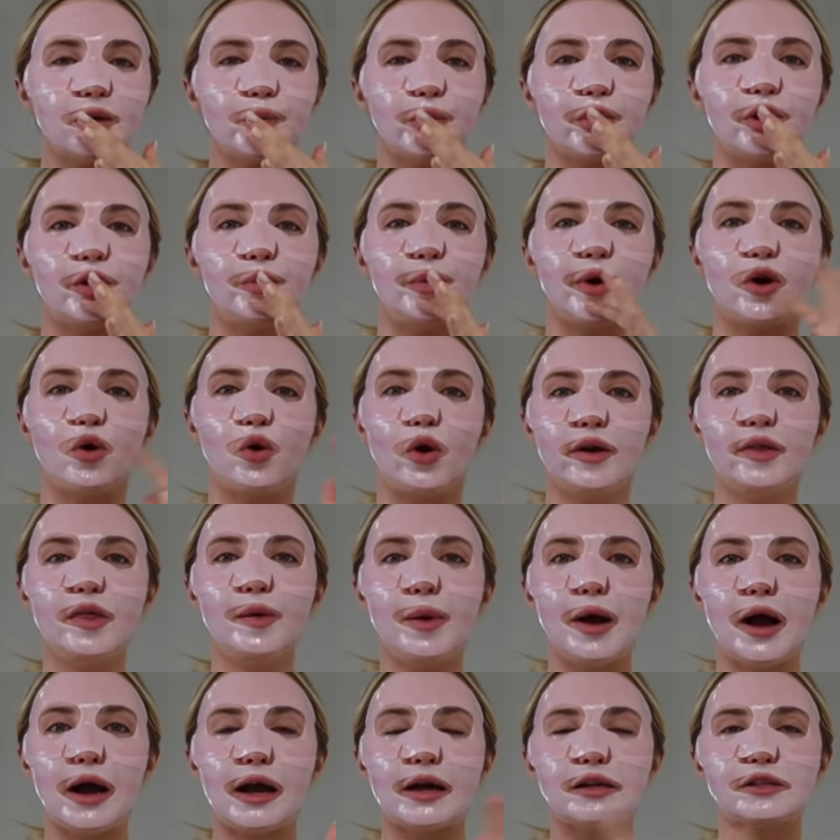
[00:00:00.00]
We're recording
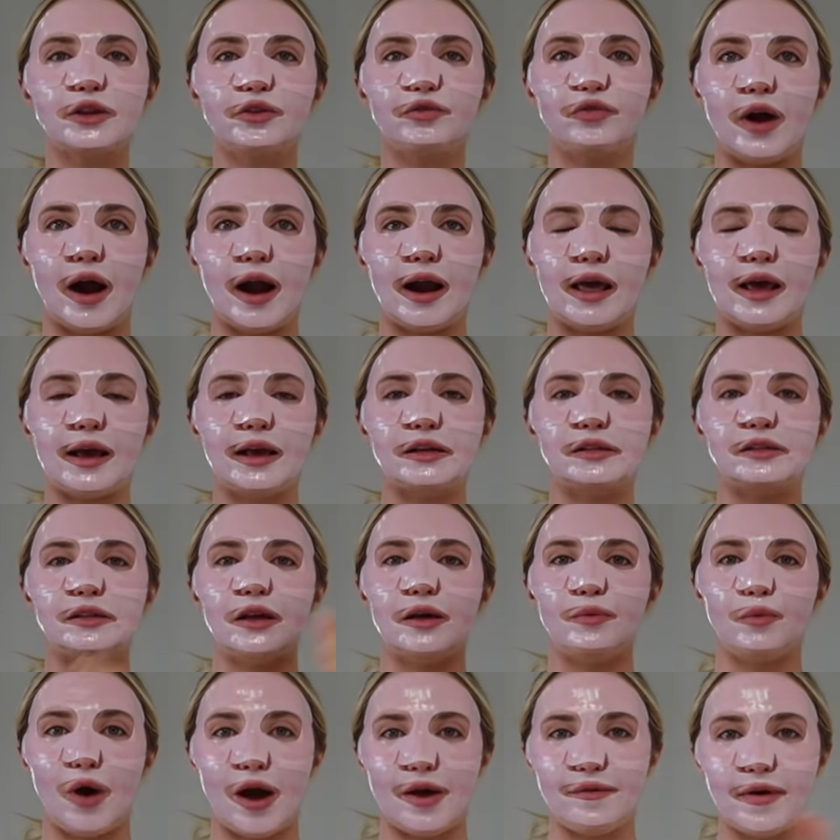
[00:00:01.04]
the podcast on Friday because
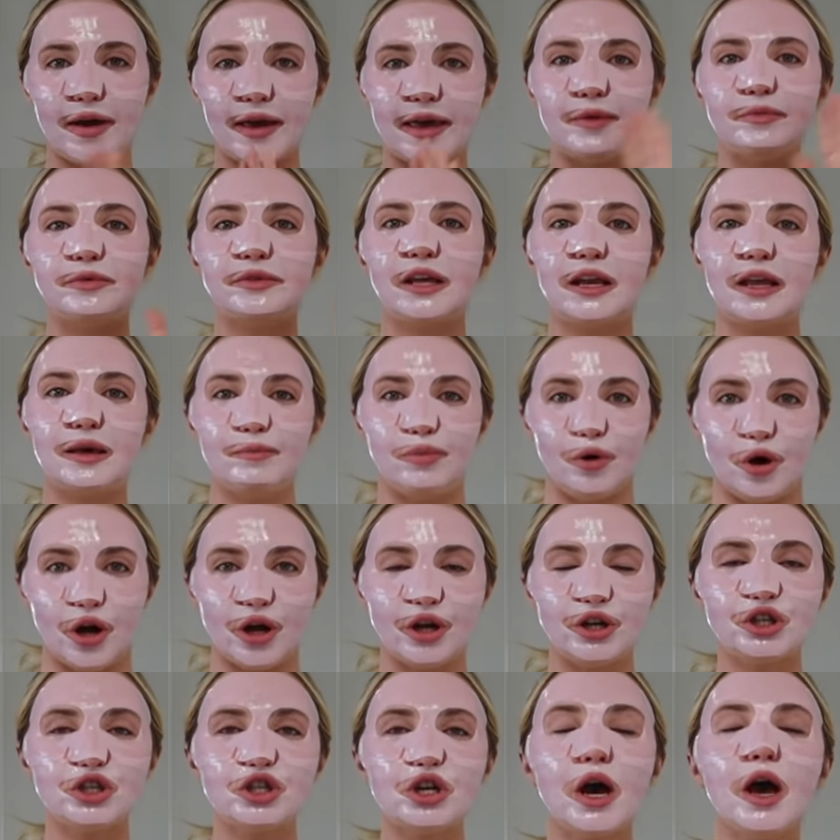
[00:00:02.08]
Wi-Fi keeps getting
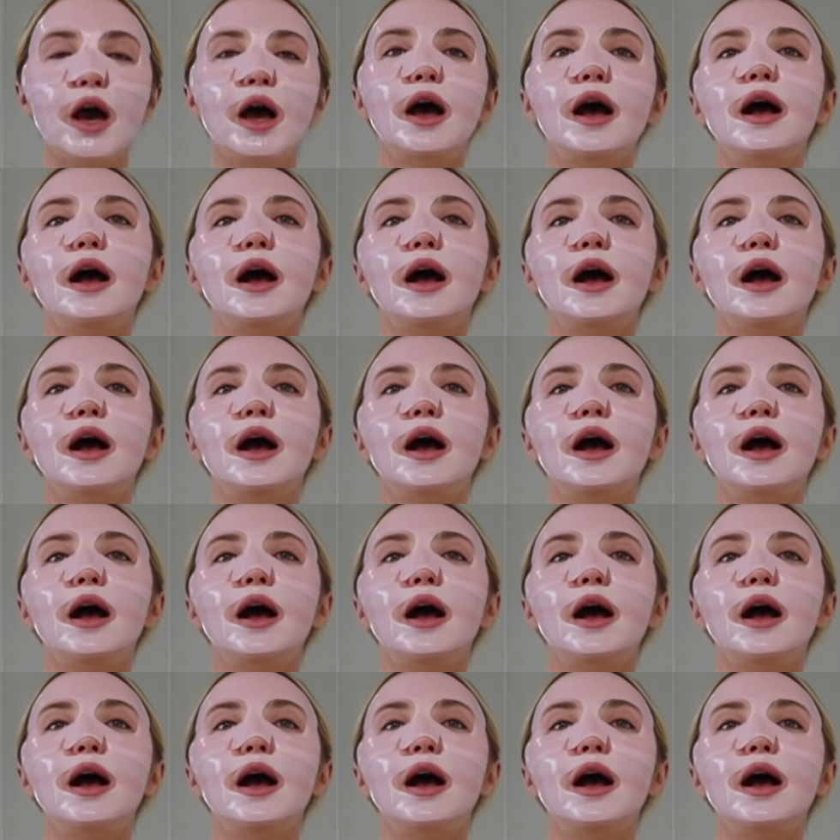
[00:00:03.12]
pushed.